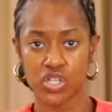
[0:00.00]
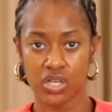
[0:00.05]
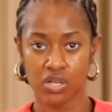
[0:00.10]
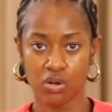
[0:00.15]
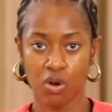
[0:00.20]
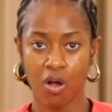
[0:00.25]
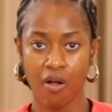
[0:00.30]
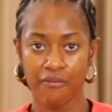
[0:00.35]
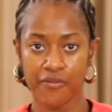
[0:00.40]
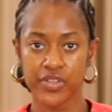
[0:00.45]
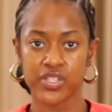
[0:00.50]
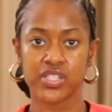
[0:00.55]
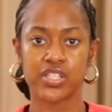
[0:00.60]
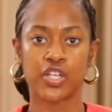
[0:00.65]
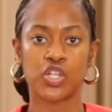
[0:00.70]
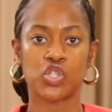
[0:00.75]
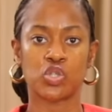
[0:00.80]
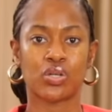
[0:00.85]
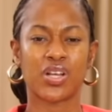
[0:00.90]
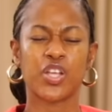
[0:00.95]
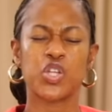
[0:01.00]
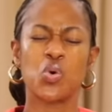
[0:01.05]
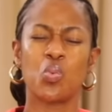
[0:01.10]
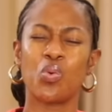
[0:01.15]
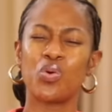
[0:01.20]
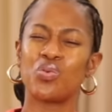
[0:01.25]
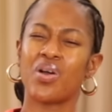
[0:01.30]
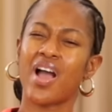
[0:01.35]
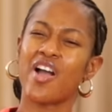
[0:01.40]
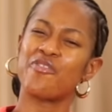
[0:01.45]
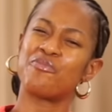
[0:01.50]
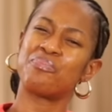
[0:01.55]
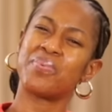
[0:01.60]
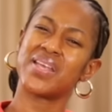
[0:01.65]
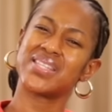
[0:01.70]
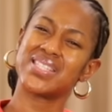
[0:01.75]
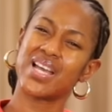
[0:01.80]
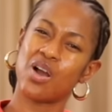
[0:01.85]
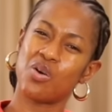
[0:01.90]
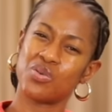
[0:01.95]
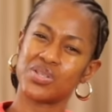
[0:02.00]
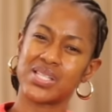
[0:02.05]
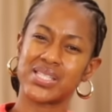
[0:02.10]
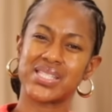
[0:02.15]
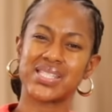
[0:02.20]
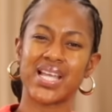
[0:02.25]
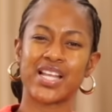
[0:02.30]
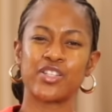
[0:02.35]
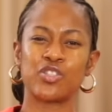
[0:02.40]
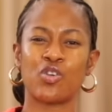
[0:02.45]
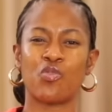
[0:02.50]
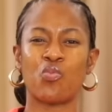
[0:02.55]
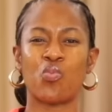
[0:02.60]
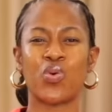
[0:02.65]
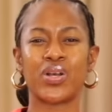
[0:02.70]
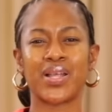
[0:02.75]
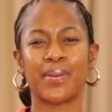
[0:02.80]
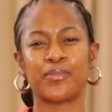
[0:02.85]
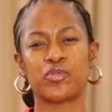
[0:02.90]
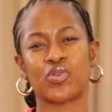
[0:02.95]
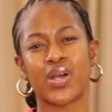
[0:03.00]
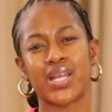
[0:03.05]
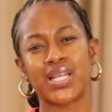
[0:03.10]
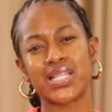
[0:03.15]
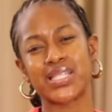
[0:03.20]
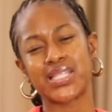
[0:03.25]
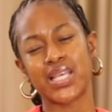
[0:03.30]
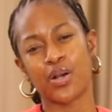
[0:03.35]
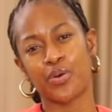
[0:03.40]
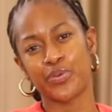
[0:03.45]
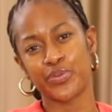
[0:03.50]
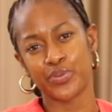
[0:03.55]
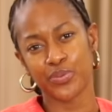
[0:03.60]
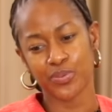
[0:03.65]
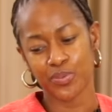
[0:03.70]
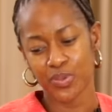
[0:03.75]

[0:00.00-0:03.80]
in a conversation and you want to have better understanding of what I'm trying to tell you.